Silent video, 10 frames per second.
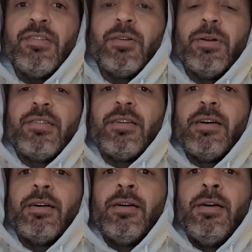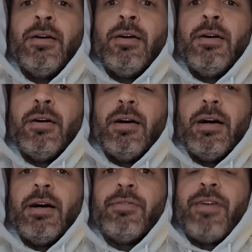So it's a
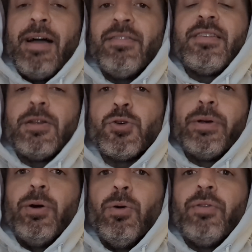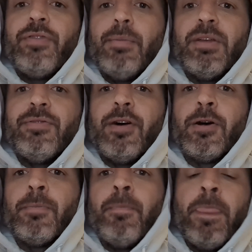five-century-old family
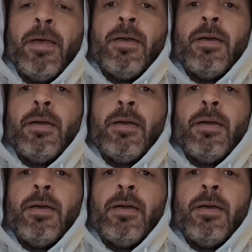farm.